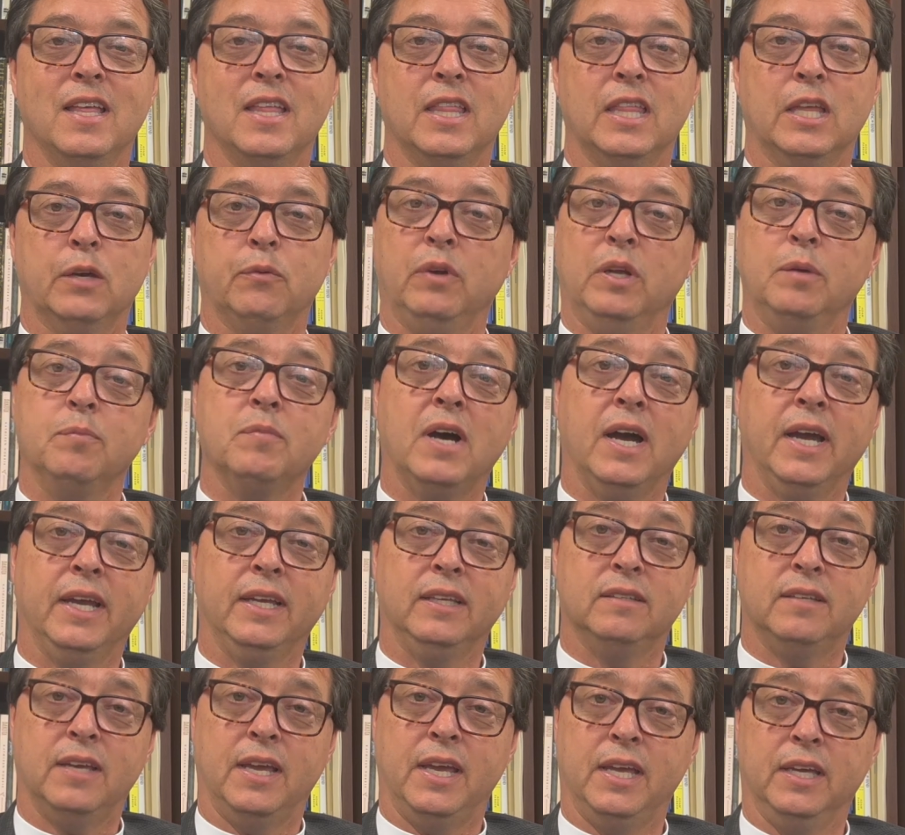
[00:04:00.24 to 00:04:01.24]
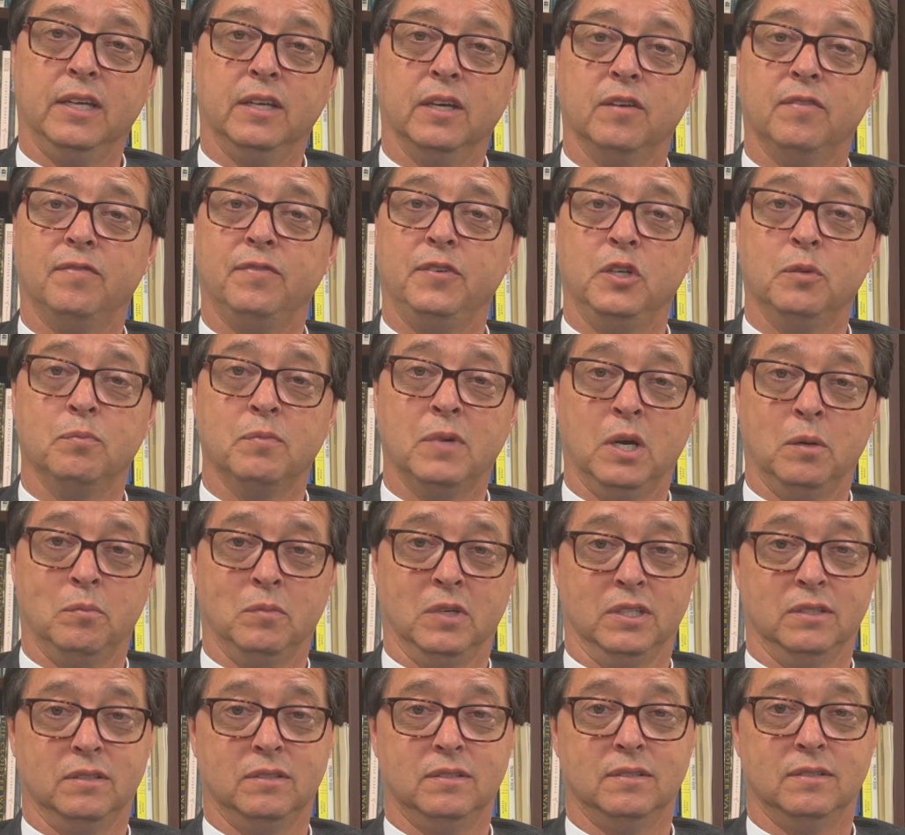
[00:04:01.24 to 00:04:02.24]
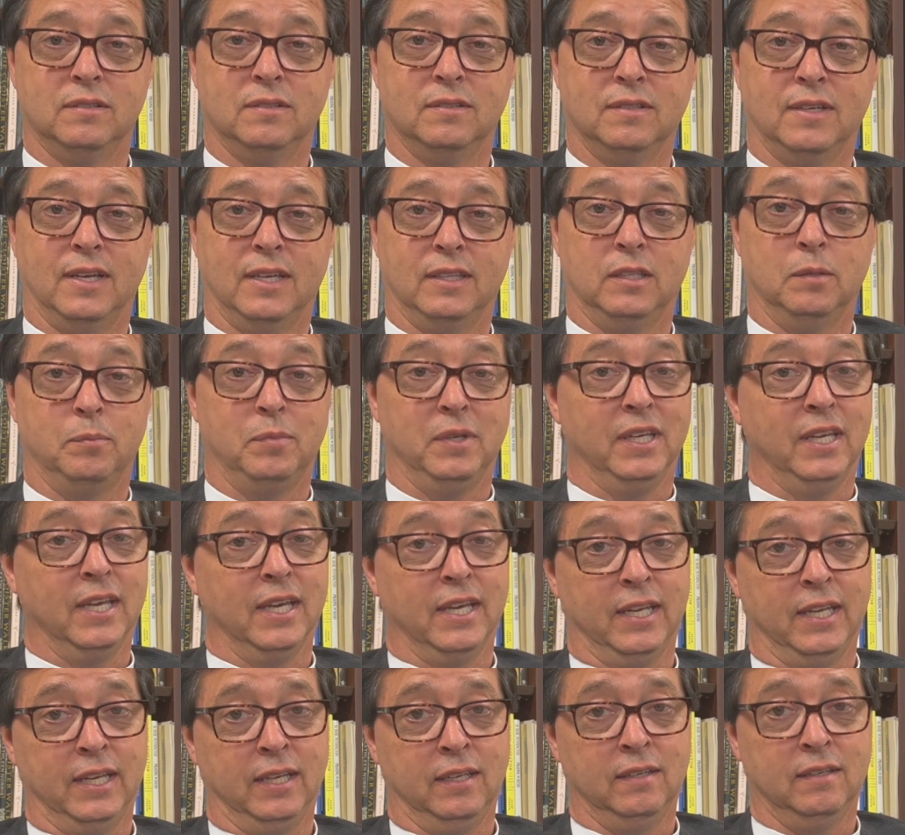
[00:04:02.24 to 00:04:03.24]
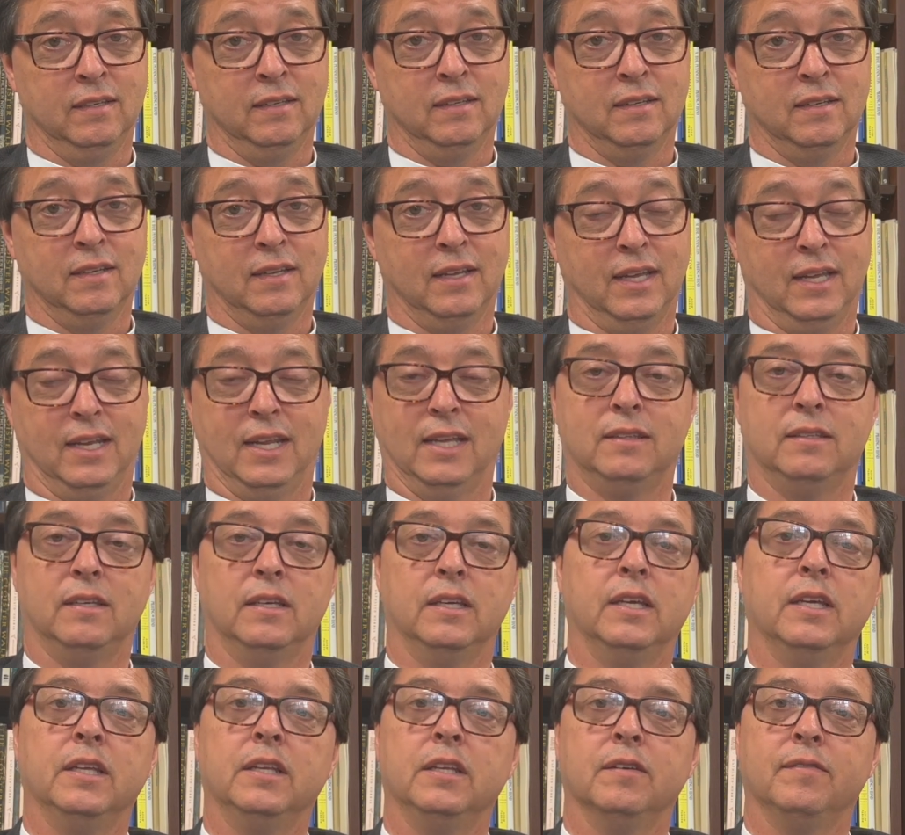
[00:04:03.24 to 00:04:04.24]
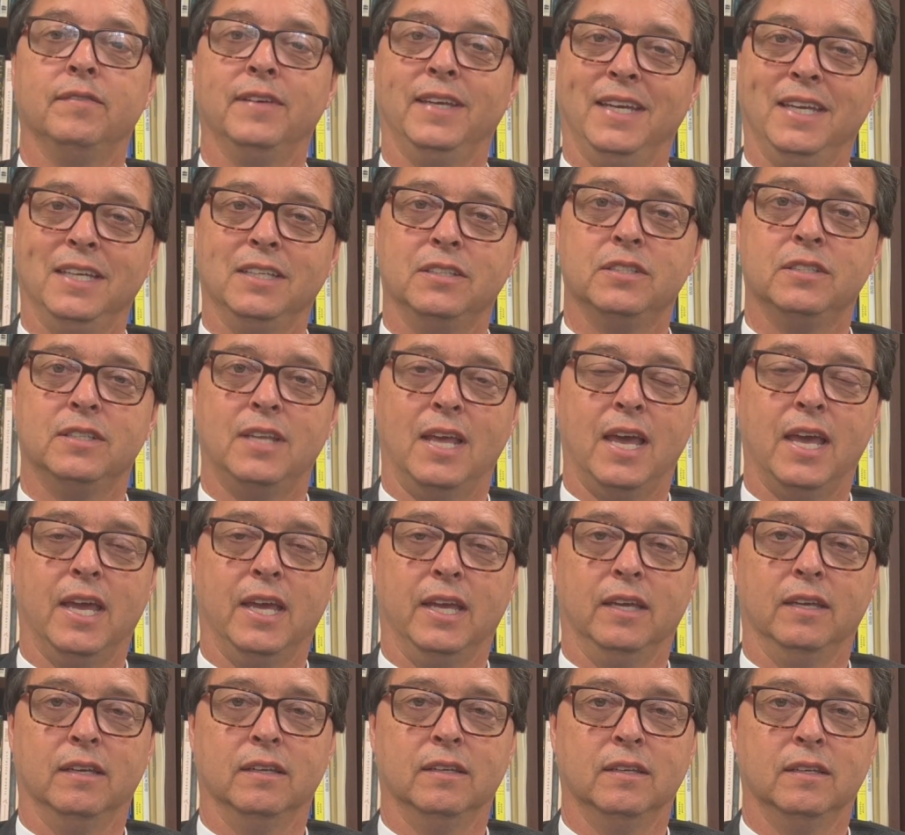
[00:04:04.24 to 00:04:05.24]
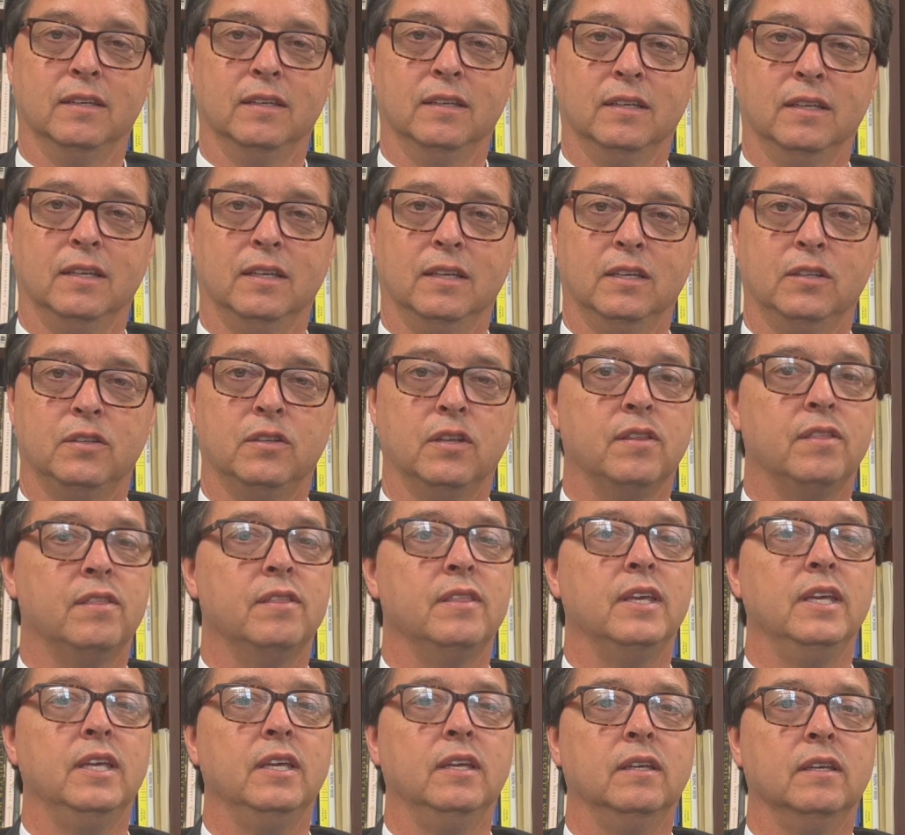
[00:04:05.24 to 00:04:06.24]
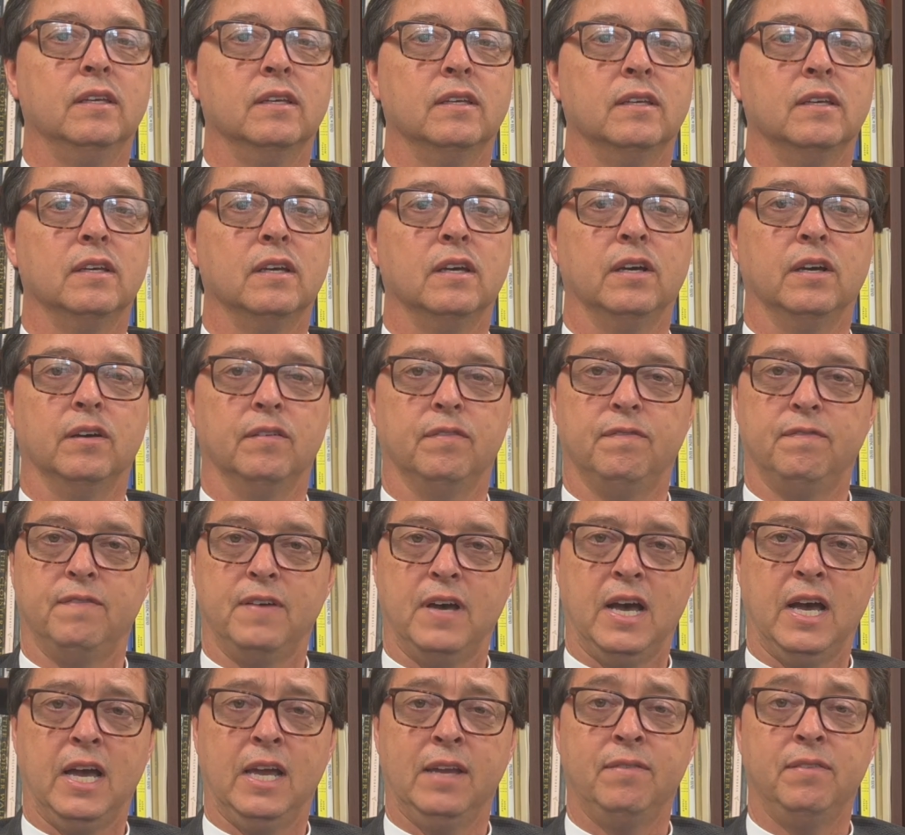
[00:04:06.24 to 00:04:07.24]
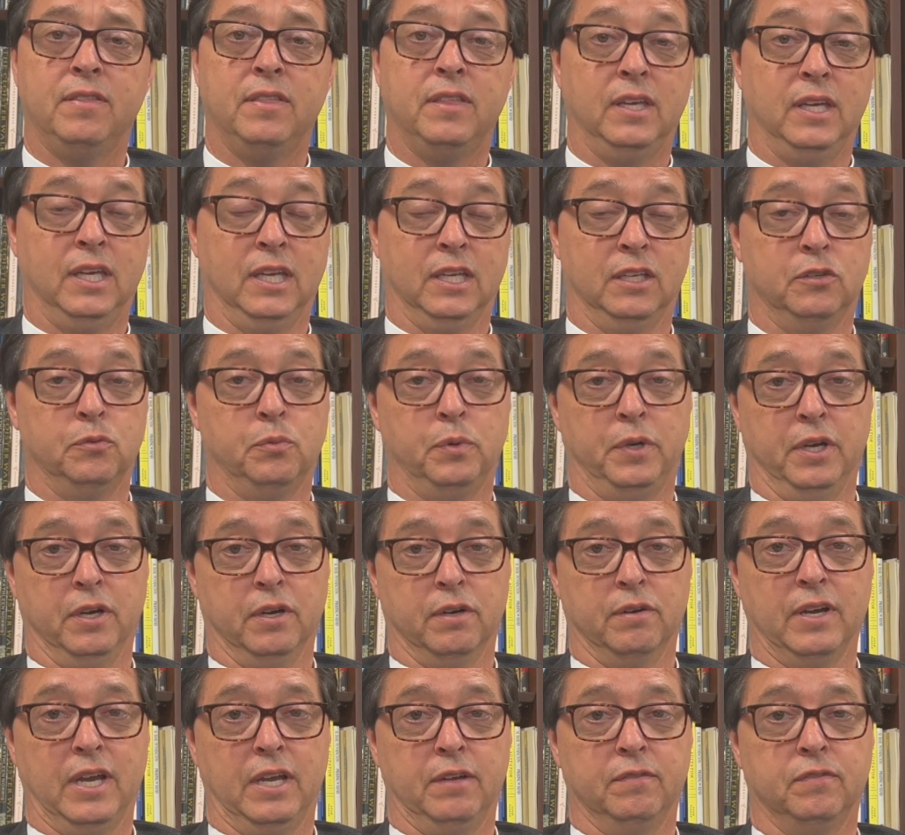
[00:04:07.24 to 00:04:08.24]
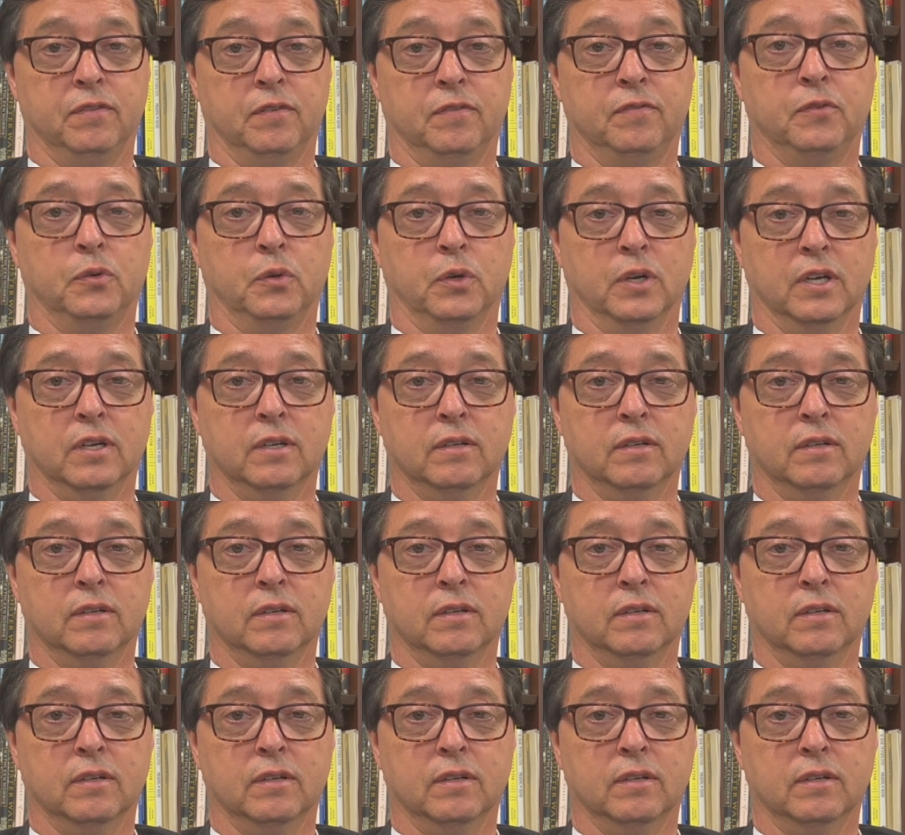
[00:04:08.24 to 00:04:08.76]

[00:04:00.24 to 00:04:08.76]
that we might take a few moments at the beginning and at the end of each day to think of five things we are grateful for.